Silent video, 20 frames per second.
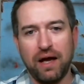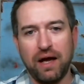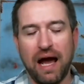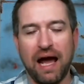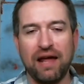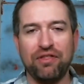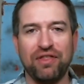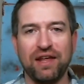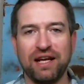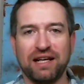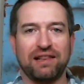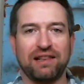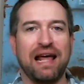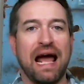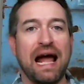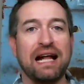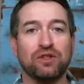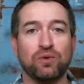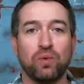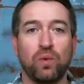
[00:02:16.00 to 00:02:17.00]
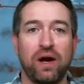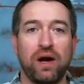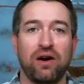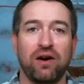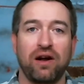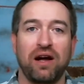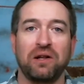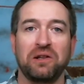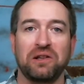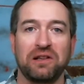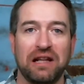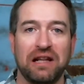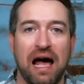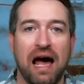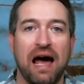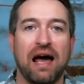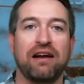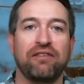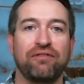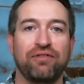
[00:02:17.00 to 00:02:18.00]
I think that's where a
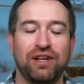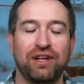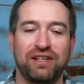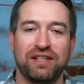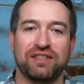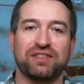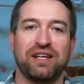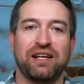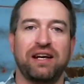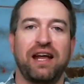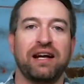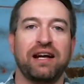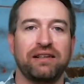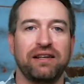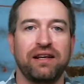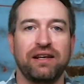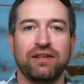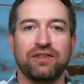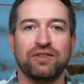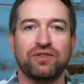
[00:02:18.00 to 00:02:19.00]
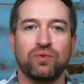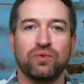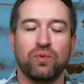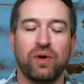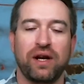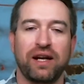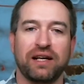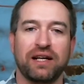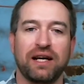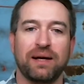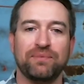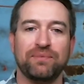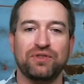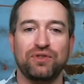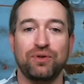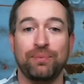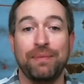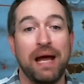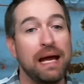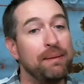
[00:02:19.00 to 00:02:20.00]
lot of the disconnect is when it comes
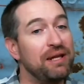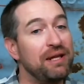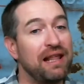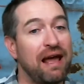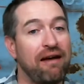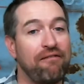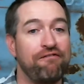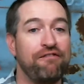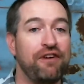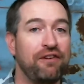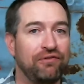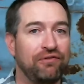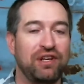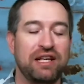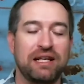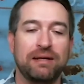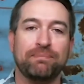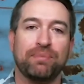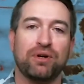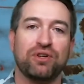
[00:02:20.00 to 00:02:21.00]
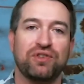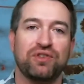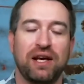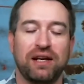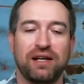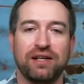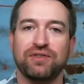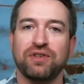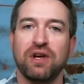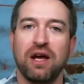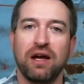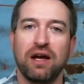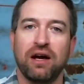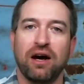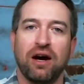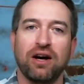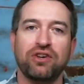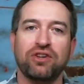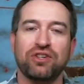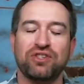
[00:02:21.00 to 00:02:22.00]
to maybe that 15% is
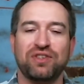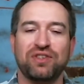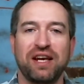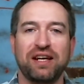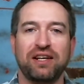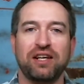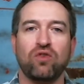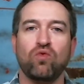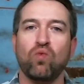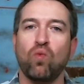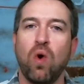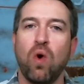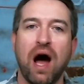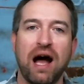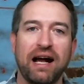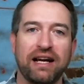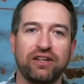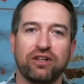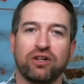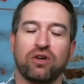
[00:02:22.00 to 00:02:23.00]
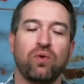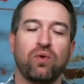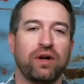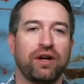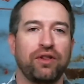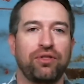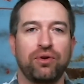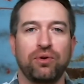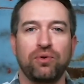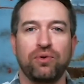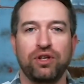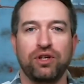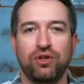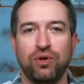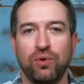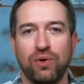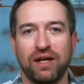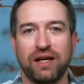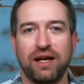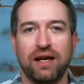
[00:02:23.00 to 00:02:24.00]
understanding why you're going through and
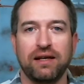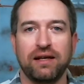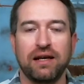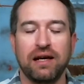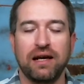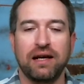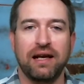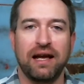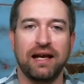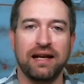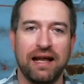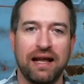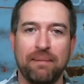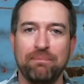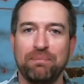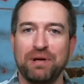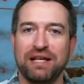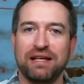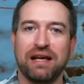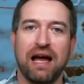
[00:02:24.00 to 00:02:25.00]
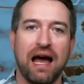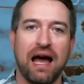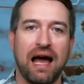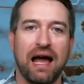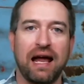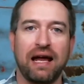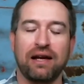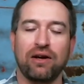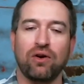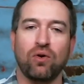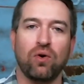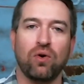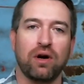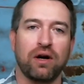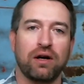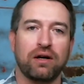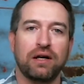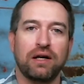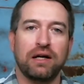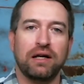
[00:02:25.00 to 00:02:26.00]
doing a an MPI
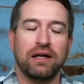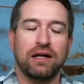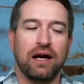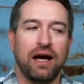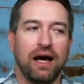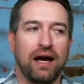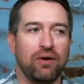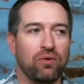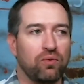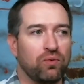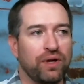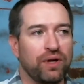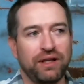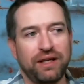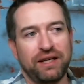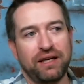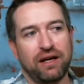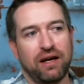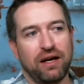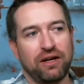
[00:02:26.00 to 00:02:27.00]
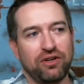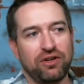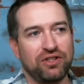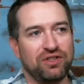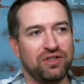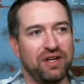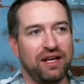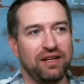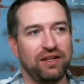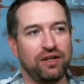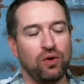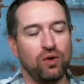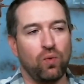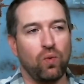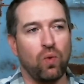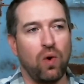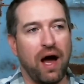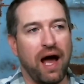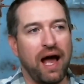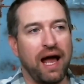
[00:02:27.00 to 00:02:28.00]
or uh, really understanding
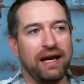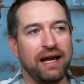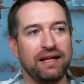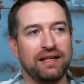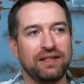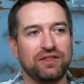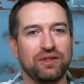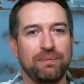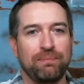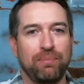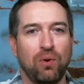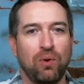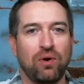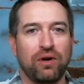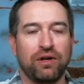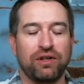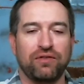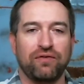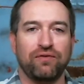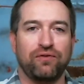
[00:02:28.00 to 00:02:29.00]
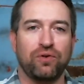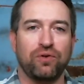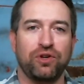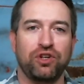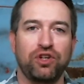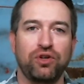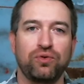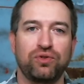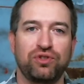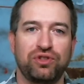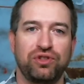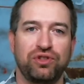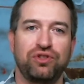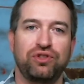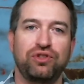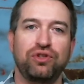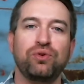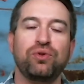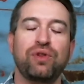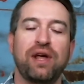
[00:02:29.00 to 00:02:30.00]
why it's important for you to
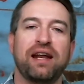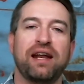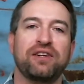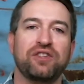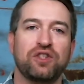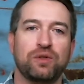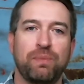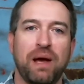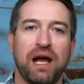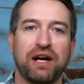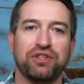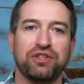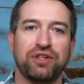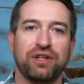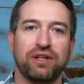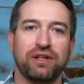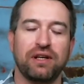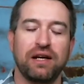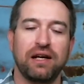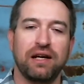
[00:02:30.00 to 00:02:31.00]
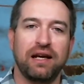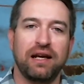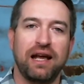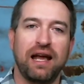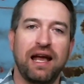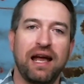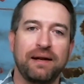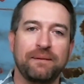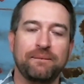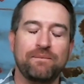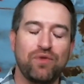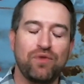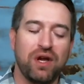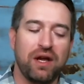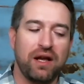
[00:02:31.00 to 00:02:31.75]
do that inspection and